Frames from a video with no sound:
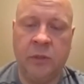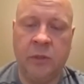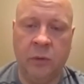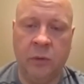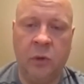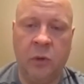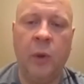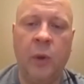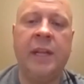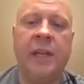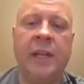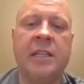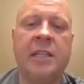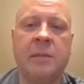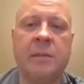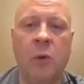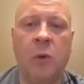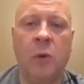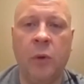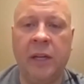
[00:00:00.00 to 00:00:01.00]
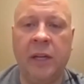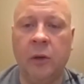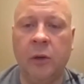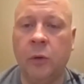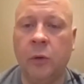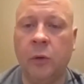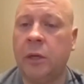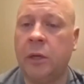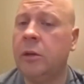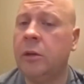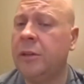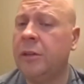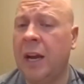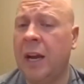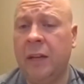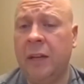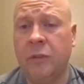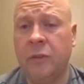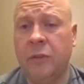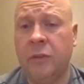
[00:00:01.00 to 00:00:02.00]
So quitting smoking earlier,
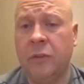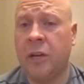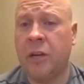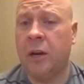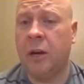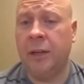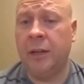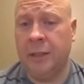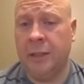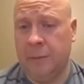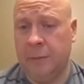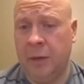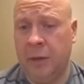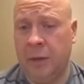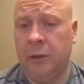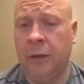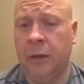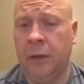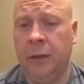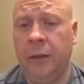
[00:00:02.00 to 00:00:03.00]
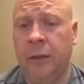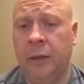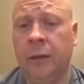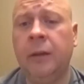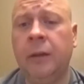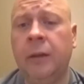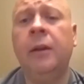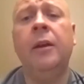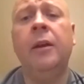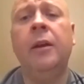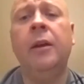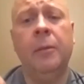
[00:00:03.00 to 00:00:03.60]
not even starting, is a better idea.